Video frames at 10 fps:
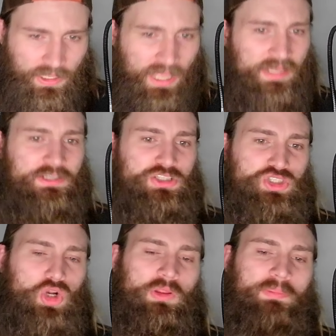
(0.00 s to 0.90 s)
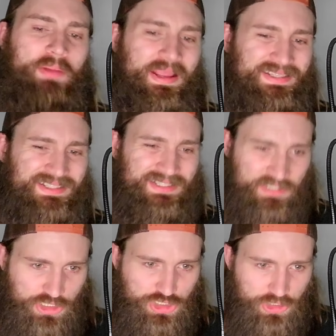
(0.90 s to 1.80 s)
Had Sterling by
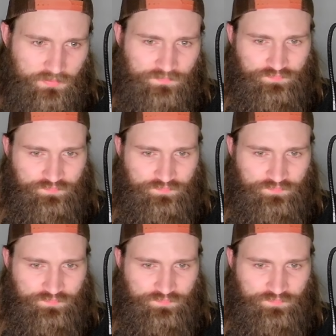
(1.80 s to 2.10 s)
decision.